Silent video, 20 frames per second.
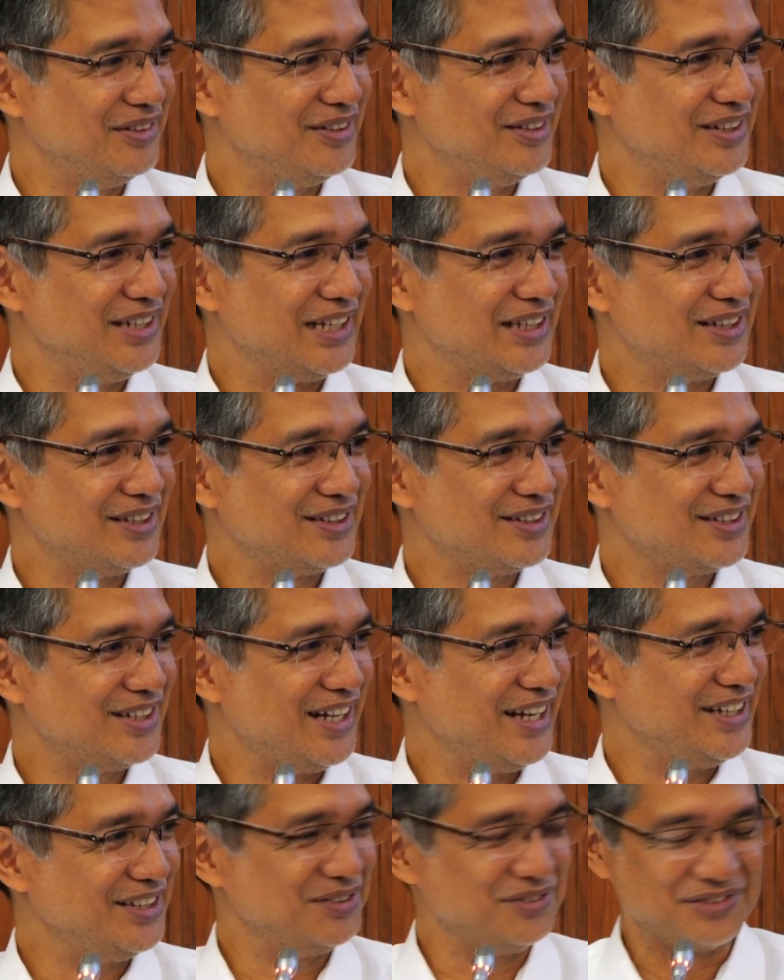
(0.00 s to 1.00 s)
that
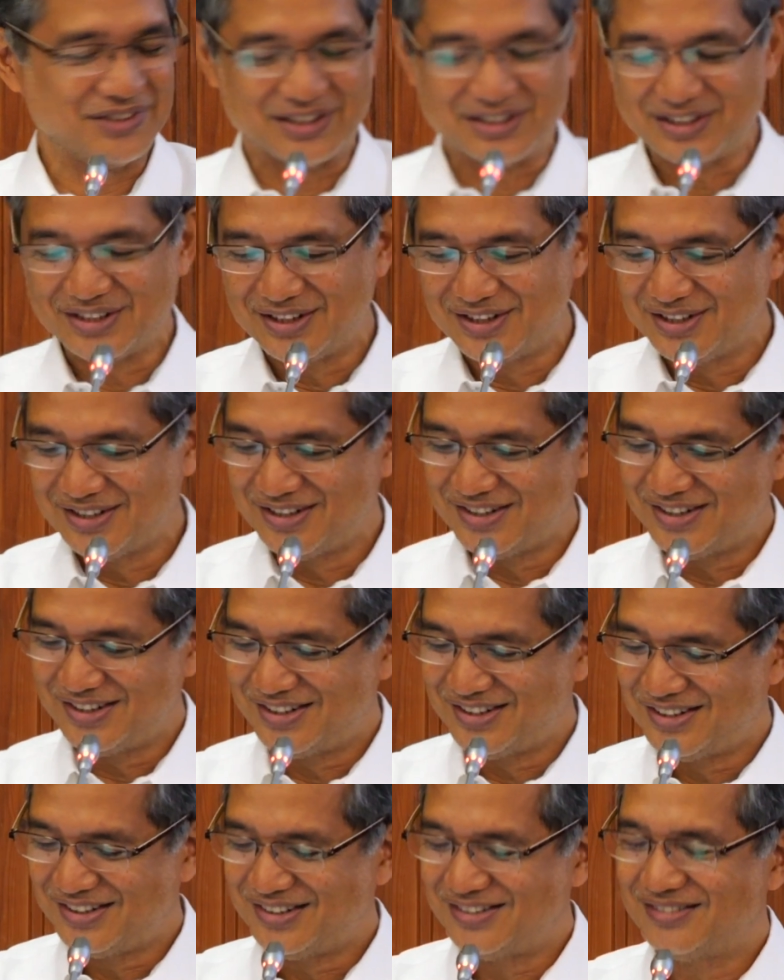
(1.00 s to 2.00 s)
kind of a
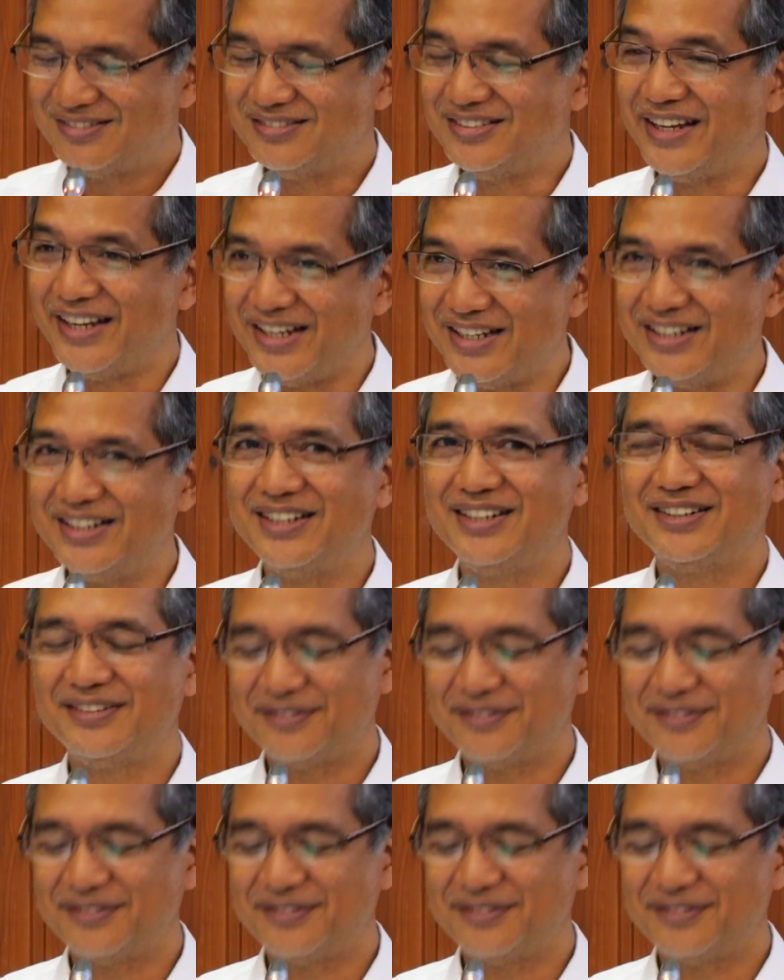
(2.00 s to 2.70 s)
day.